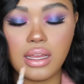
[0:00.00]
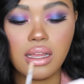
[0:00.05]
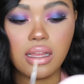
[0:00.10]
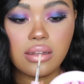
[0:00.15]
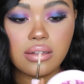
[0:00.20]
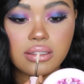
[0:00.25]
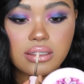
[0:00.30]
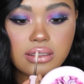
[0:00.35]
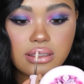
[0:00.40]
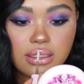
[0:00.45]

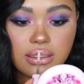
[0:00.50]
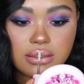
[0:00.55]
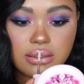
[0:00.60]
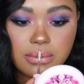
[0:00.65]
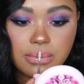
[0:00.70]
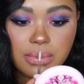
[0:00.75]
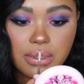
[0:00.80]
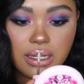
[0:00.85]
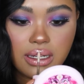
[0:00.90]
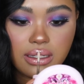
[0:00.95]
I really like
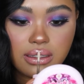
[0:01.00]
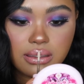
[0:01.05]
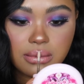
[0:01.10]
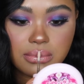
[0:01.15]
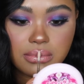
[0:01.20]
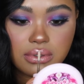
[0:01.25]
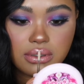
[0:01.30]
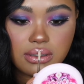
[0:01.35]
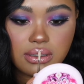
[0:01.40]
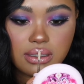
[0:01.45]
to pile
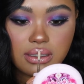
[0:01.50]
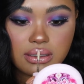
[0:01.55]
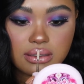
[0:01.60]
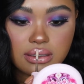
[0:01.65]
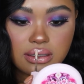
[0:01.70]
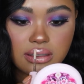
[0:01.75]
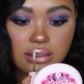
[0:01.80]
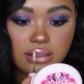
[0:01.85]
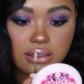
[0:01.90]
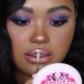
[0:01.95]
up the
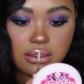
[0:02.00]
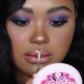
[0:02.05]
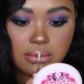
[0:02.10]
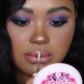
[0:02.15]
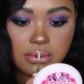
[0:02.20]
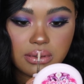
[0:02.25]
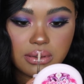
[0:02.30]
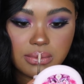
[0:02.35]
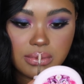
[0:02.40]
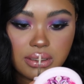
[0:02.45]
gloss on the
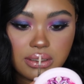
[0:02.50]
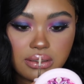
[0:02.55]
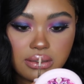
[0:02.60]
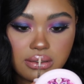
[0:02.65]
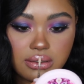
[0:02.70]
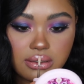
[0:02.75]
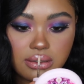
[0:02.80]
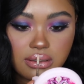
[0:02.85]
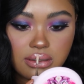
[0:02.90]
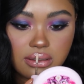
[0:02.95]
Cupid's bow.